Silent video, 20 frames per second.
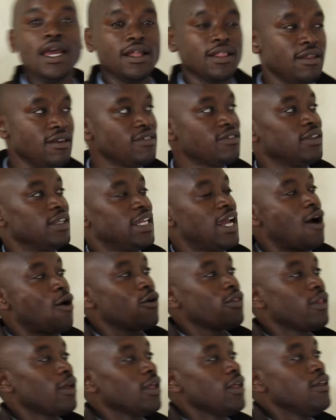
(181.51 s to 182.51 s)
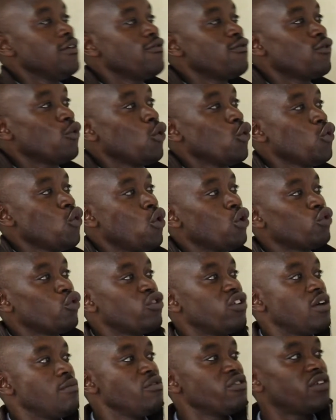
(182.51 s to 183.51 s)
This now, if we go to
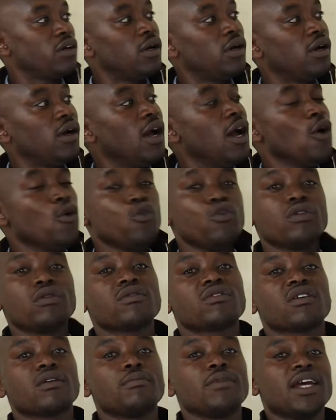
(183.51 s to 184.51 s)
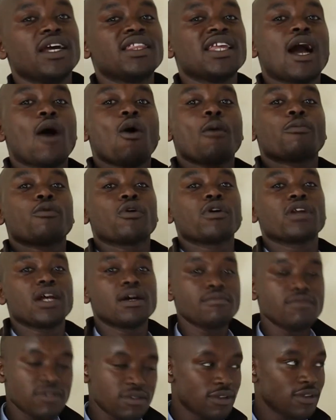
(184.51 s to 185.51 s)
JEMSHAH, you shall be getting our
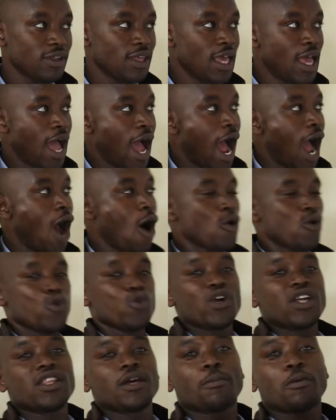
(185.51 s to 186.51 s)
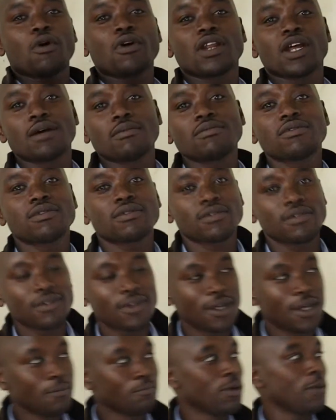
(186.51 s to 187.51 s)
programs. How we write the programs.
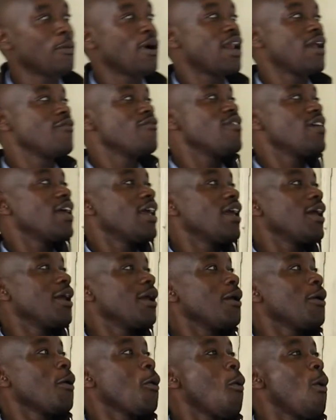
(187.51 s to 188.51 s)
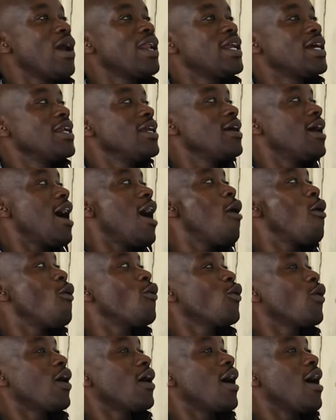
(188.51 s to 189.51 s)
People are wondering
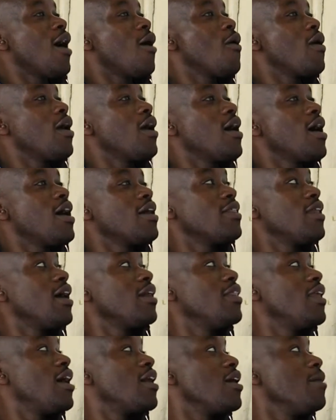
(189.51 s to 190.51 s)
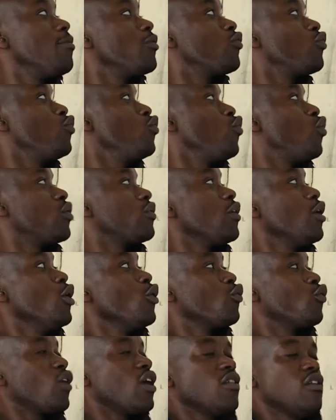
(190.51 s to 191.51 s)
how they are able to do
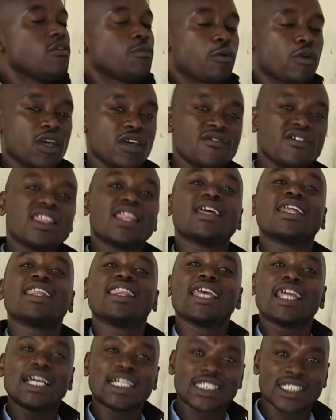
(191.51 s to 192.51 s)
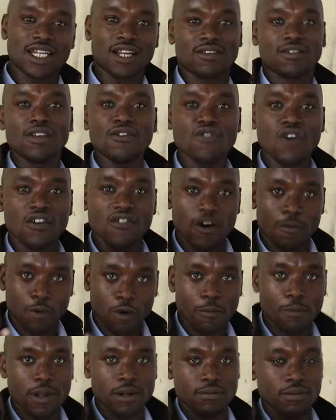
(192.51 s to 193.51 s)
what? To write this program. Even the lecturers, if you have a
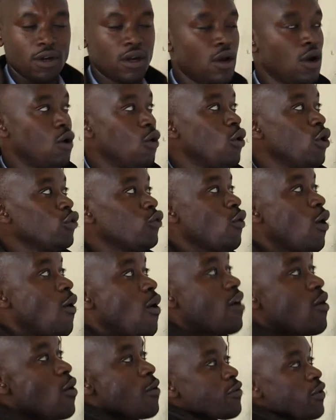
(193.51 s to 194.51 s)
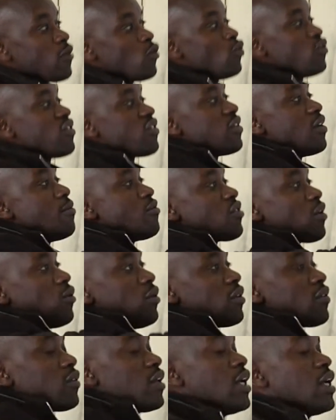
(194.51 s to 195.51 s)
problem, go to our website, which is JEMSHAH
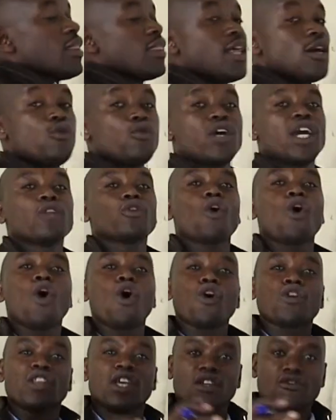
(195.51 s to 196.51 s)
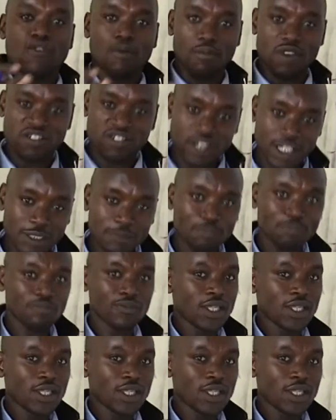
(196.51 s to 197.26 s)
what? Then you get all the information,